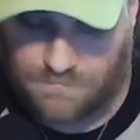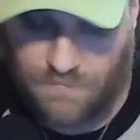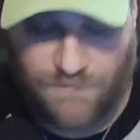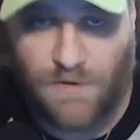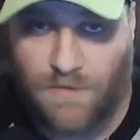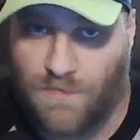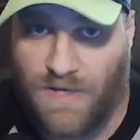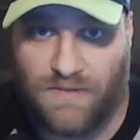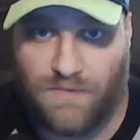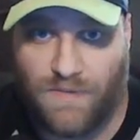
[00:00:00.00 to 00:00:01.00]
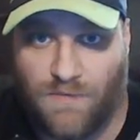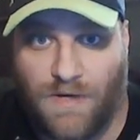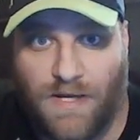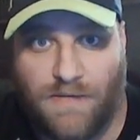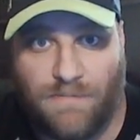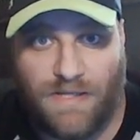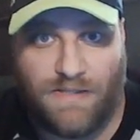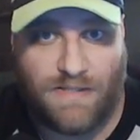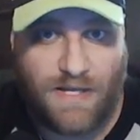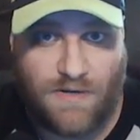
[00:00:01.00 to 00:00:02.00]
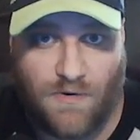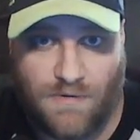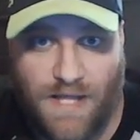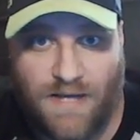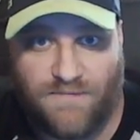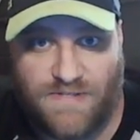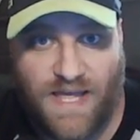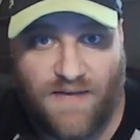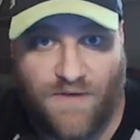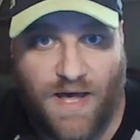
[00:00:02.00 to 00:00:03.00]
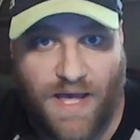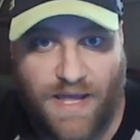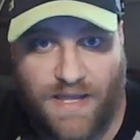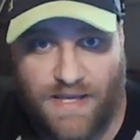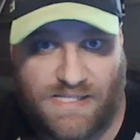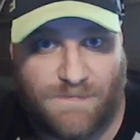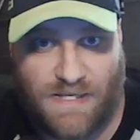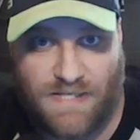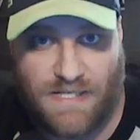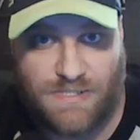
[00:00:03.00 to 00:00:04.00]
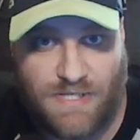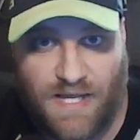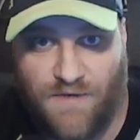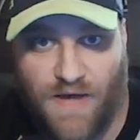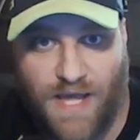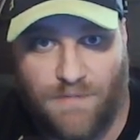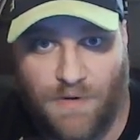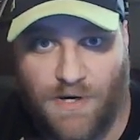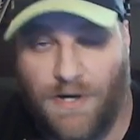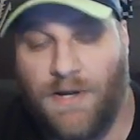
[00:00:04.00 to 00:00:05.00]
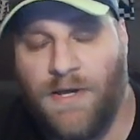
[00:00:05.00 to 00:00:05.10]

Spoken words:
performed well in week one, but not a whole lot of us have a high expectation, have a high bar